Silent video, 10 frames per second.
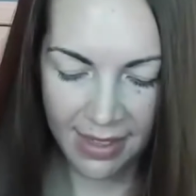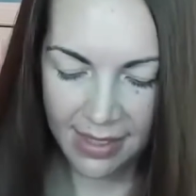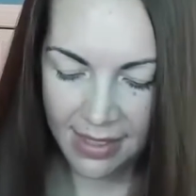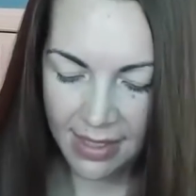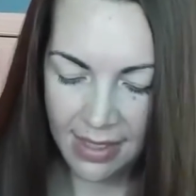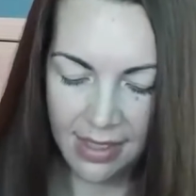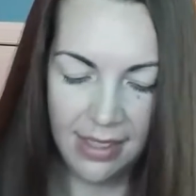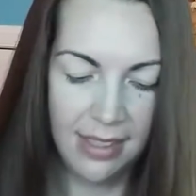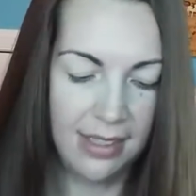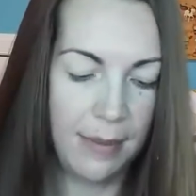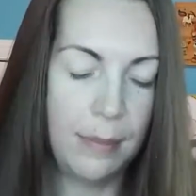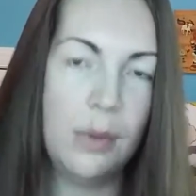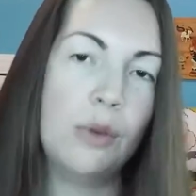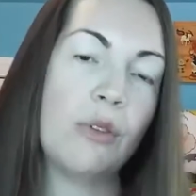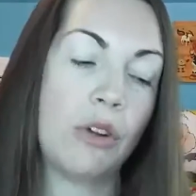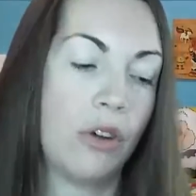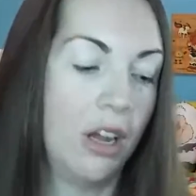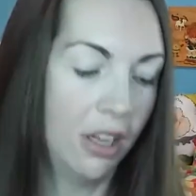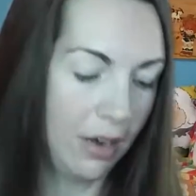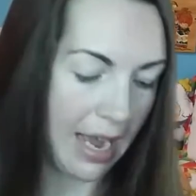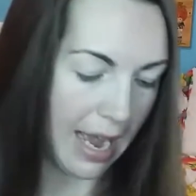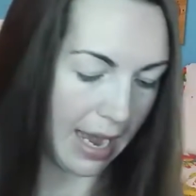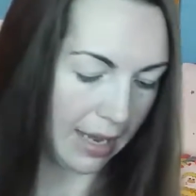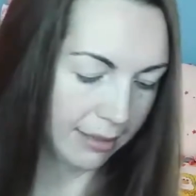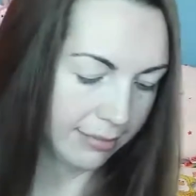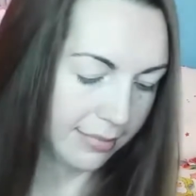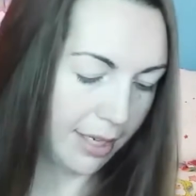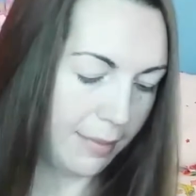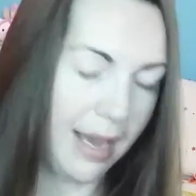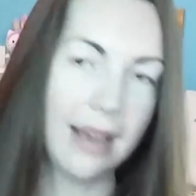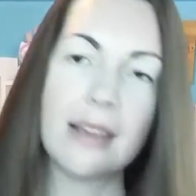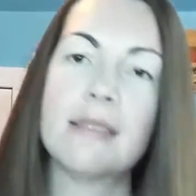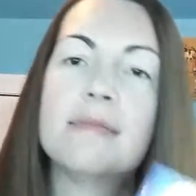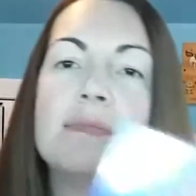This is Mooncrawler. Ah! Come back.